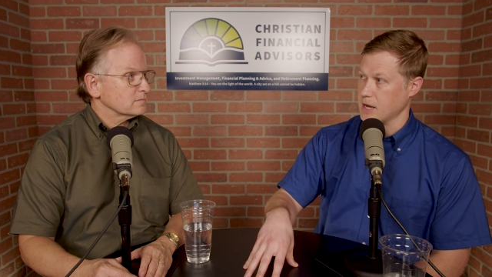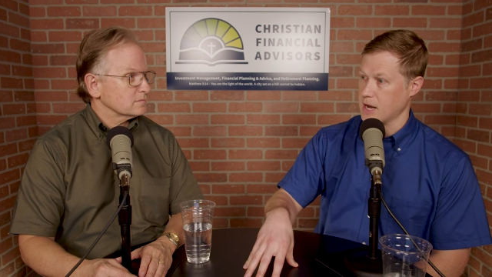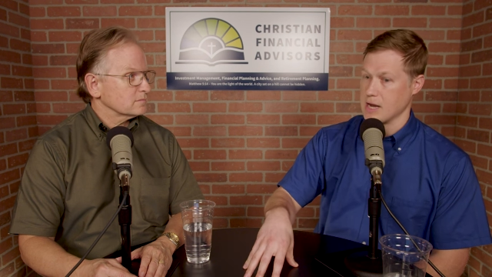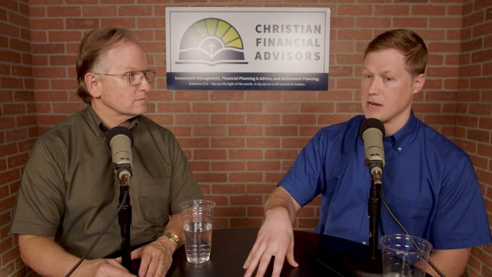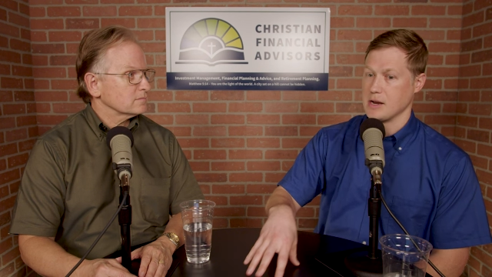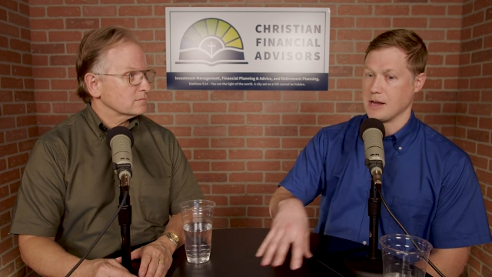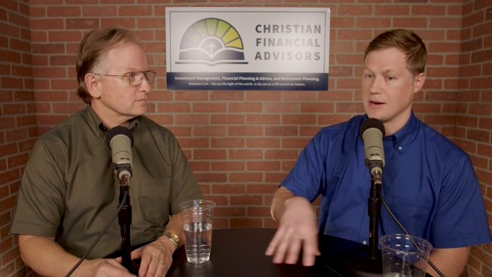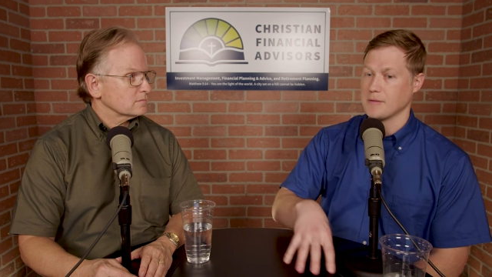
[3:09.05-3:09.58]

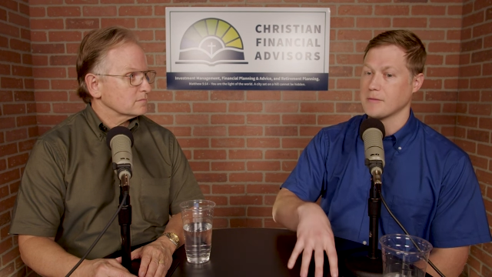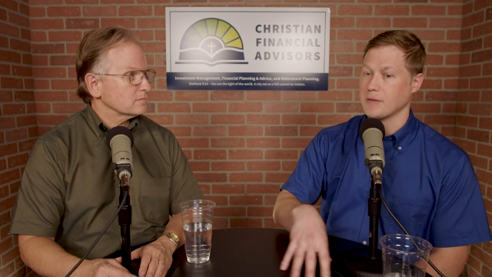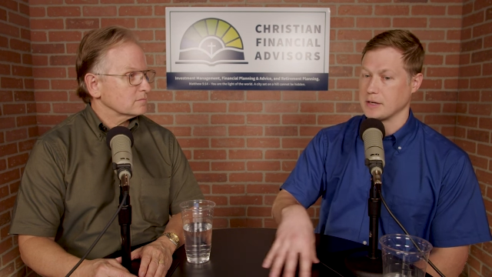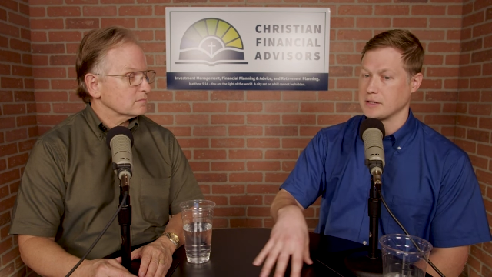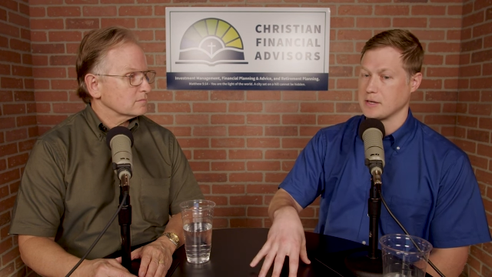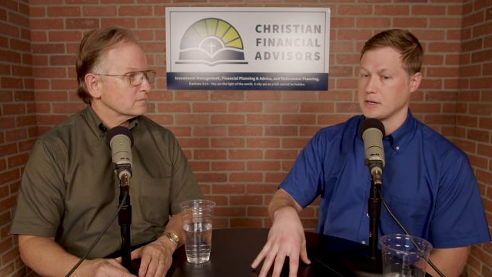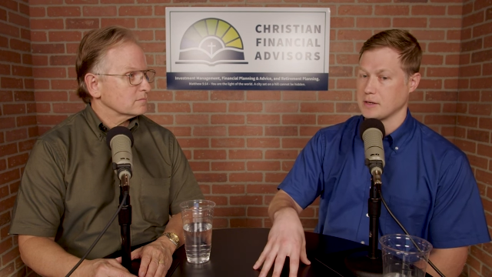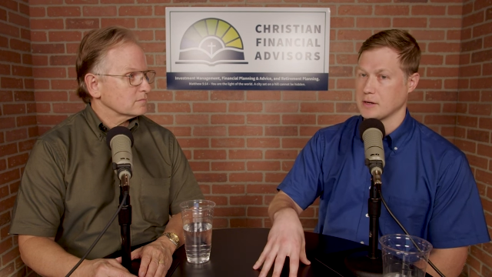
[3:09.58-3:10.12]
Speaker 1: and and
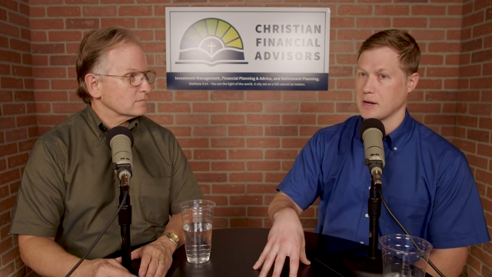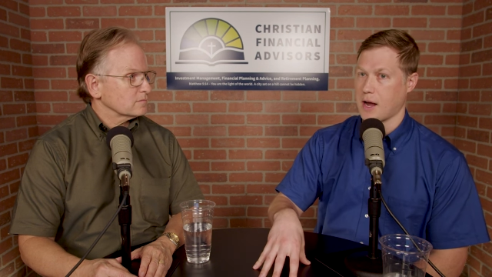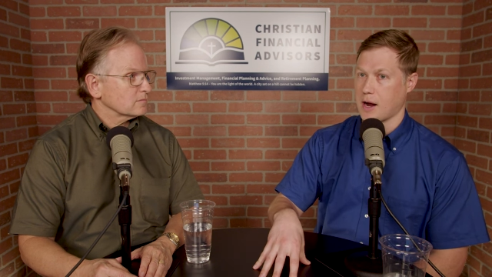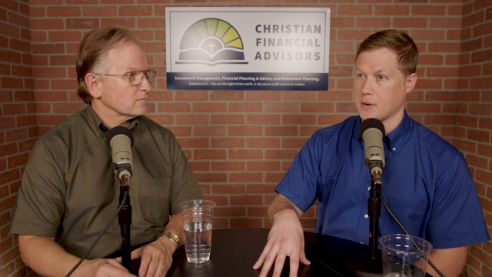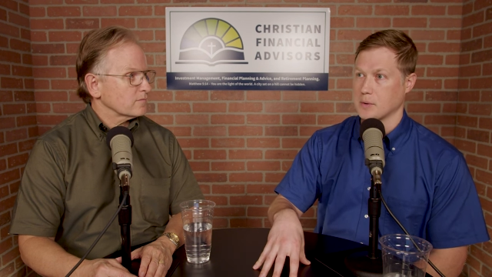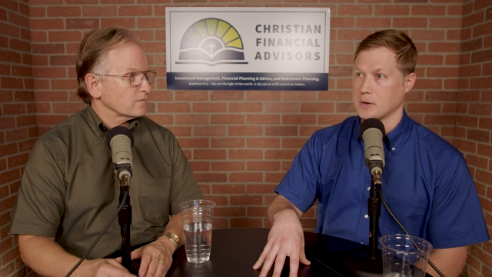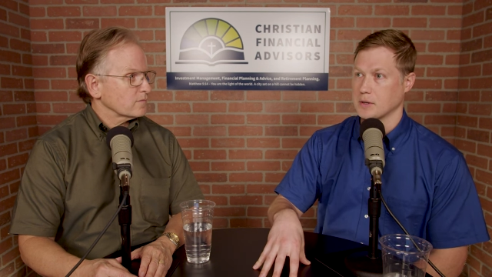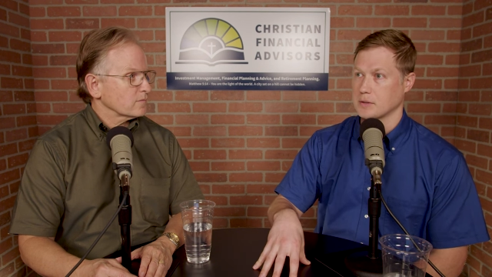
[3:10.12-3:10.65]
affecting
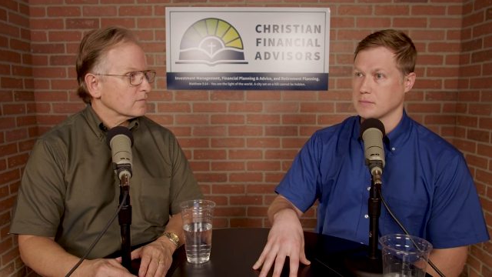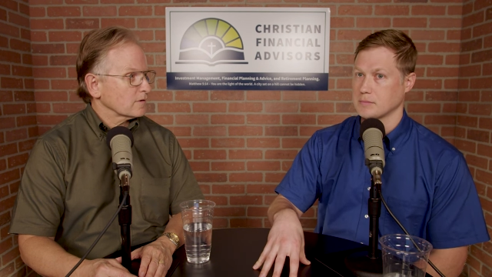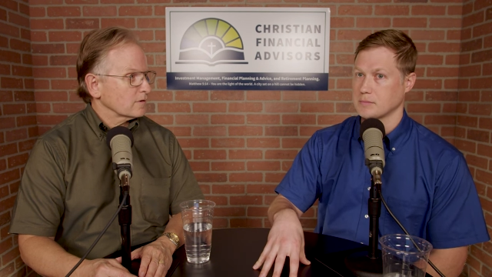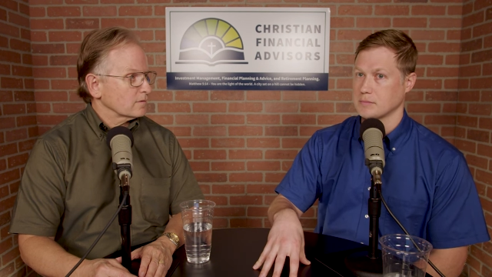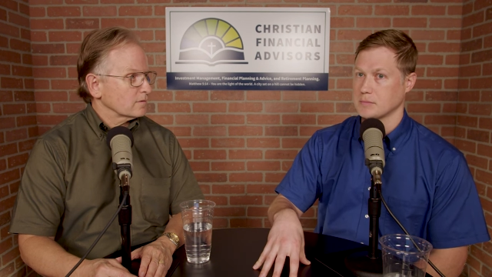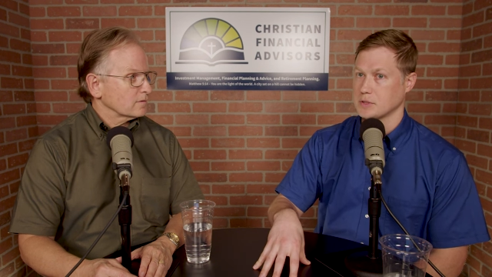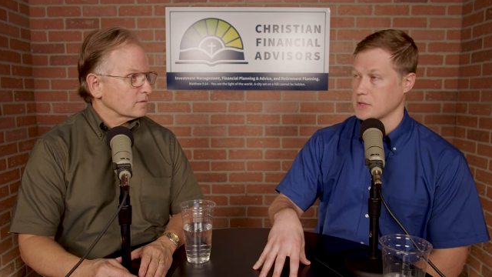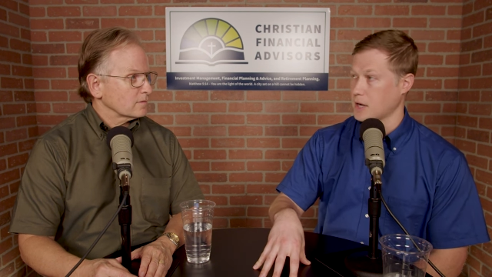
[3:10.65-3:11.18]
our
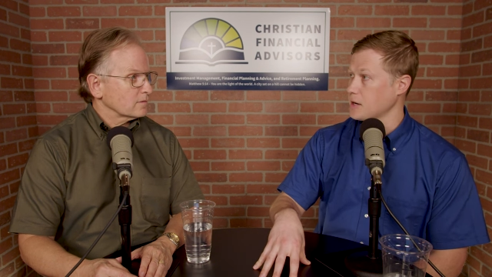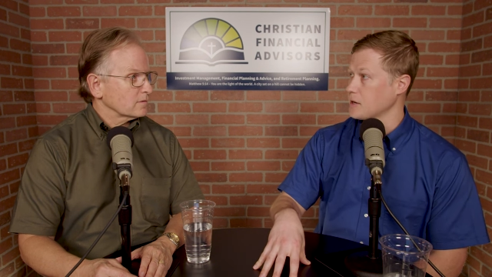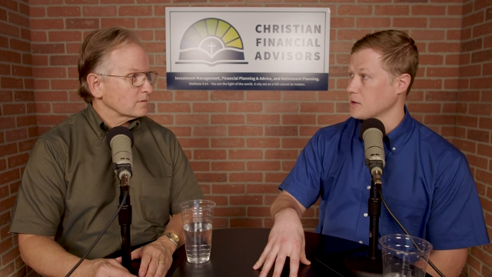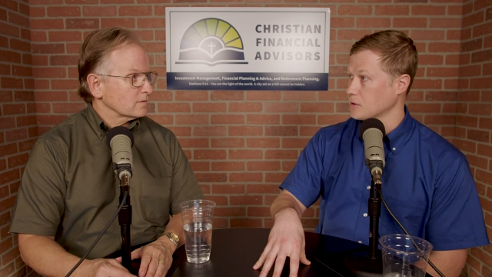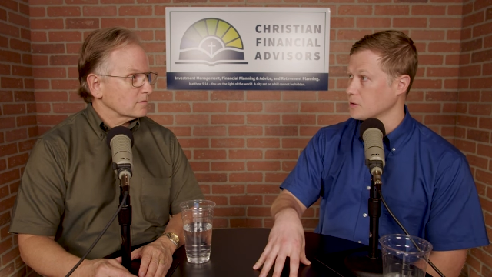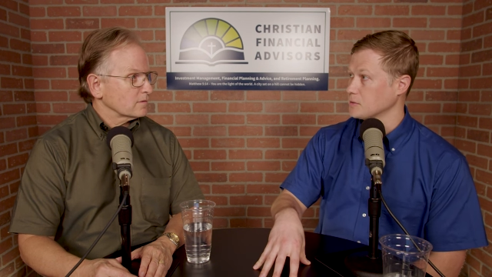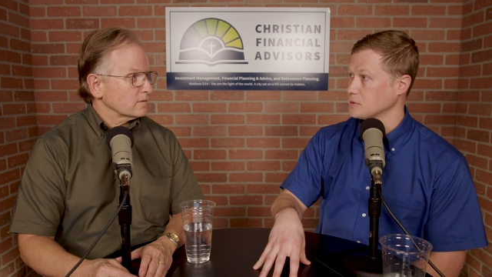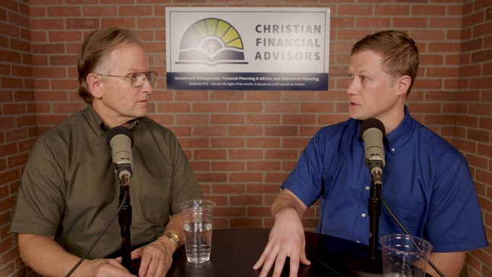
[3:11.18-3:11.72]
society,
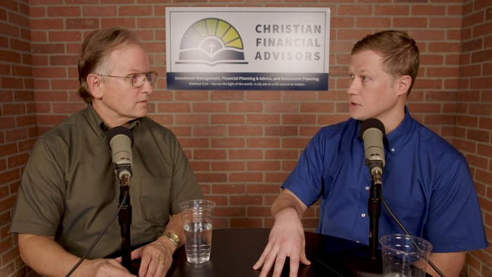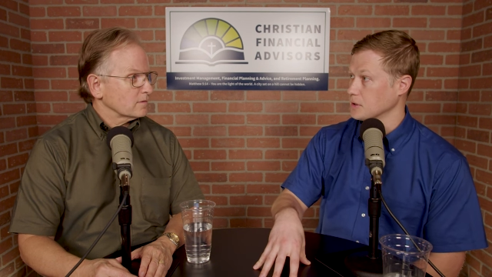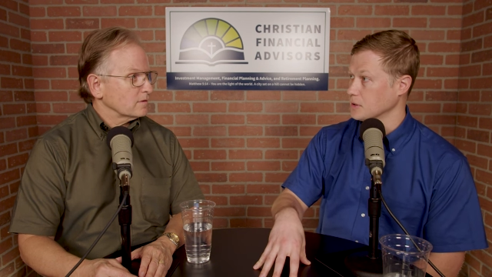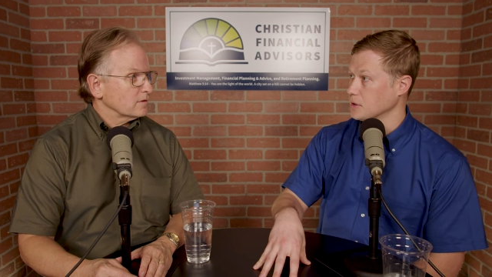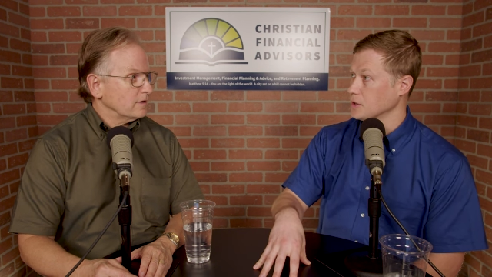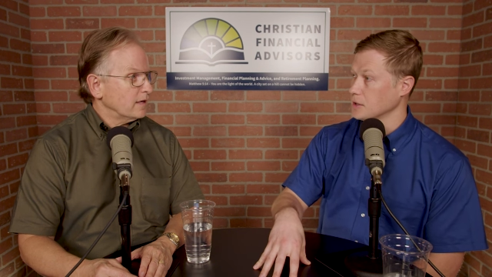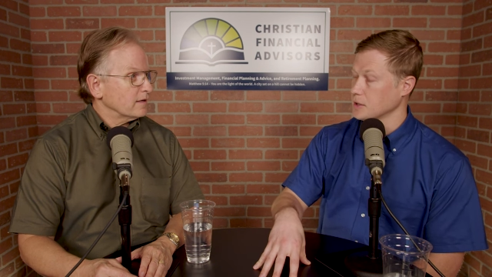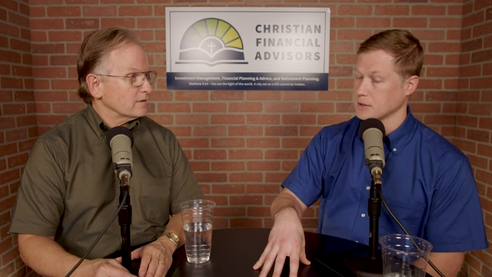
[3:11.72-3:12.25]
our culture.
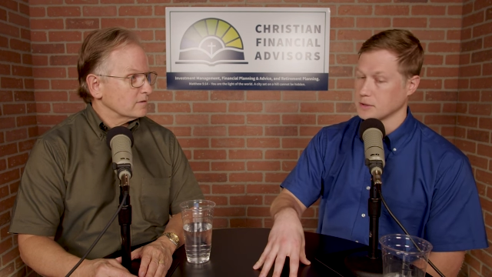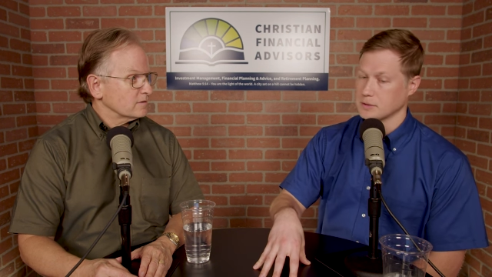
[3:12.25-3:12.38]
Yeah,